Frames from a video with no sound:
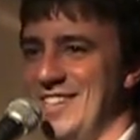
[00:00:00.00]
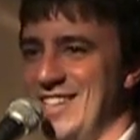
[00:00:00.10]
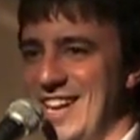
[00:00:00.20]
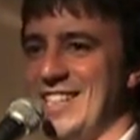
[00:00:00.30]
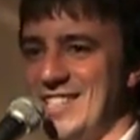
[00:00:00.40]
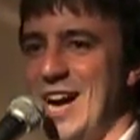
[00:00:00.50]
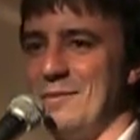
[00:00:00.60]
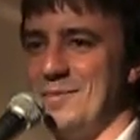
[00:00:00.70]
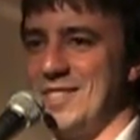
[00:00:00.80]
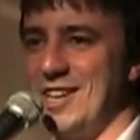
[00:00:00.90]
He can't
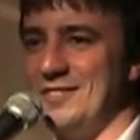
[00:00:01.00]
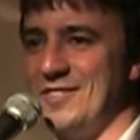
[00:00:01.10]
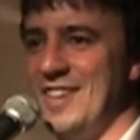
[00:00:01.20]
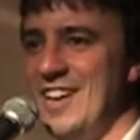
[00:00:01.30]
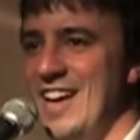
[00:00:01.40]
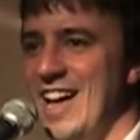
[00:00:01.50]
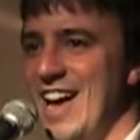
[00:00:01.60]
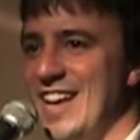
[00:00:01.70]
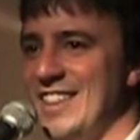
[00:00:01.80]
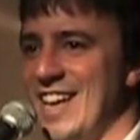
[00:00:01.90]
stop himself.
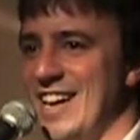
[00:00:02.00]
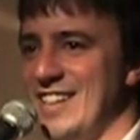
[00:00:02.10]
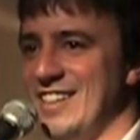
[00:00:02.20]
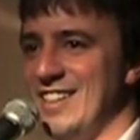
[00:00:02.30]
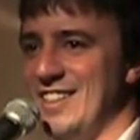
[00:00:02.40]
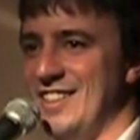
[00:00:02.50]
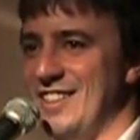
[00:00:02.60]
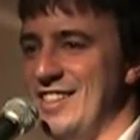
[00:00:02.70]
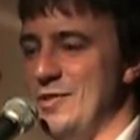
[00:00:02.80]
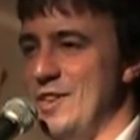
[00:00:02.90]
And then
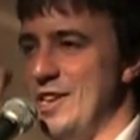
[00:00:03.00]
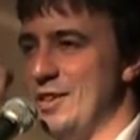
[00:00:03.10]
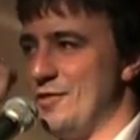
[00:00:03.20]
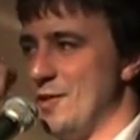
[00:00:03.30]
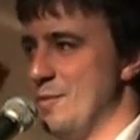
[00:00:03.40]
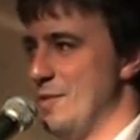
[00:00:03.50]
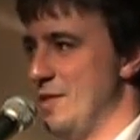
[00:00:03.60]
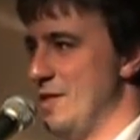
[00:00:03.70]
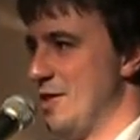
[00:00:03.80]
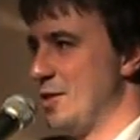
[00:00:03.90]
you hear from
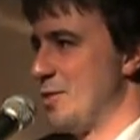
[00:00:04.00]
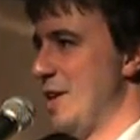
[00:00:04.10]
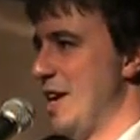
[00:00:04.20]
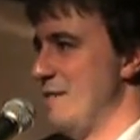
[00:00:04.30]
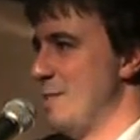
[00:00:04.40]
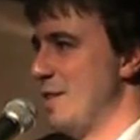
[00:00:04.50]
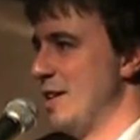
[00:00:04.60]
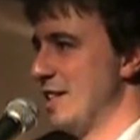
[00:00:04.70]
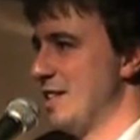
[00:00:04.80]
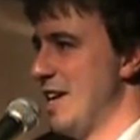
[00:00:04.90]
the grave
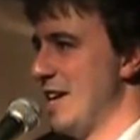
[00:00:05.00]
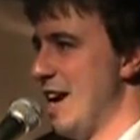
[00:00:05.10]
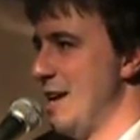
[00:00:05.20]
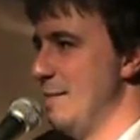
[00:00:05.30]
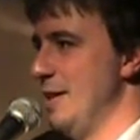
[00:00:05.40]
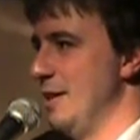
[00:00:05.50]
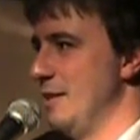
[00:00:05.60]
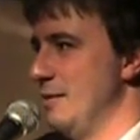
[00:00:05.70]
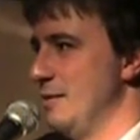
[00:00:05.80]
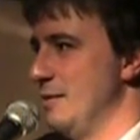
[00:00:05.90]
Morella saying, "I am
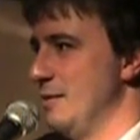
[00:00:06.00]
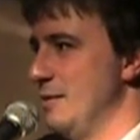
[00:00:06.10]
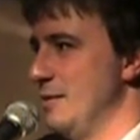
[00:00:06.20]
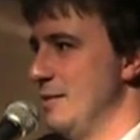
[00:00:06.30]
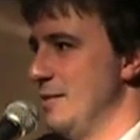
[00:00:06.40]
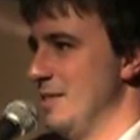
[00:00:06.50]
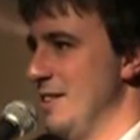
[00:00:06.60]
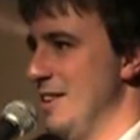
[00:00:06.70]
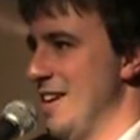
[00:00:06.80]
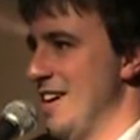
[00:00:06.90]
here."
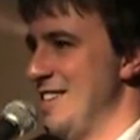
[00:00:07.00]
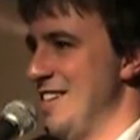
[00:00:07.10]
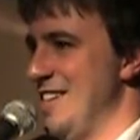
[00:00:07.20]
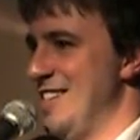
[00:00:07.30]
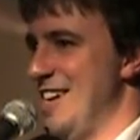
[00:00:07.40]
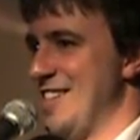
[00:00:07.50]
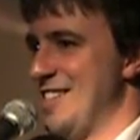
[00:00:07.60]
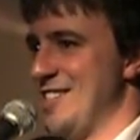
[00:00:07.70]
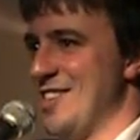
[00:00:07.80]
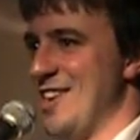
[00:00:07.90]
And then he takes
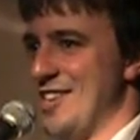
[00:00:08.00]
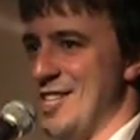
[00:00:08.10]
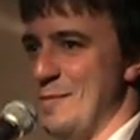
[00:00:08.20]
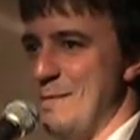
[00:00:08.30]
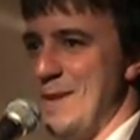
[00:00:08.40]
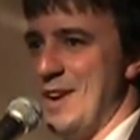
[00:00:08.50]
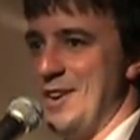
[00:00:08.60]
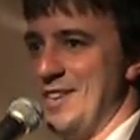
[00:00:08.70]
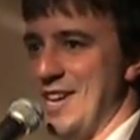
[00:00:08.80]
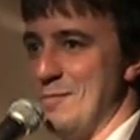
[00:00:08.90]
his daughter to be
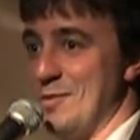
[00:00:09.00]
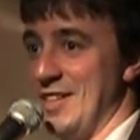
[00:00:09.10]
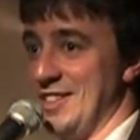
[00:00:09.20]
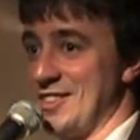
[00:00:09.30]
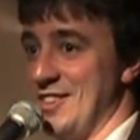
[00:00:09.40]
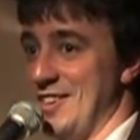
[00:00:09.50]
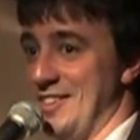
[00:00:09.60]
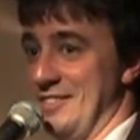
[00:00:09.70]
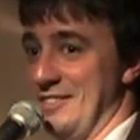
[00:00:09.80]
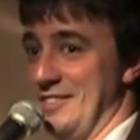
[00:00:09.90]
buried, and Morella's gone.